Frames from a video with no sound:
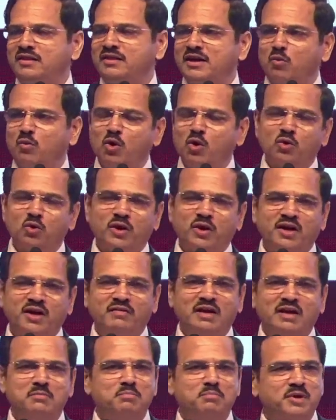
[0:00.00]
they want to give
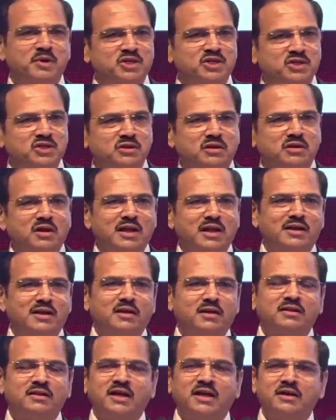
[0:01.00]
an impression
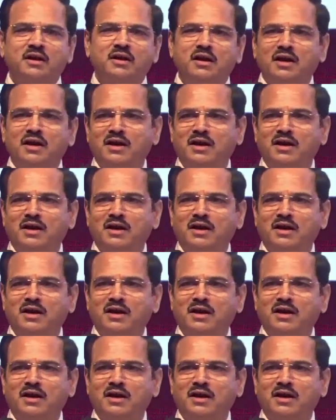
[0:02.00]
that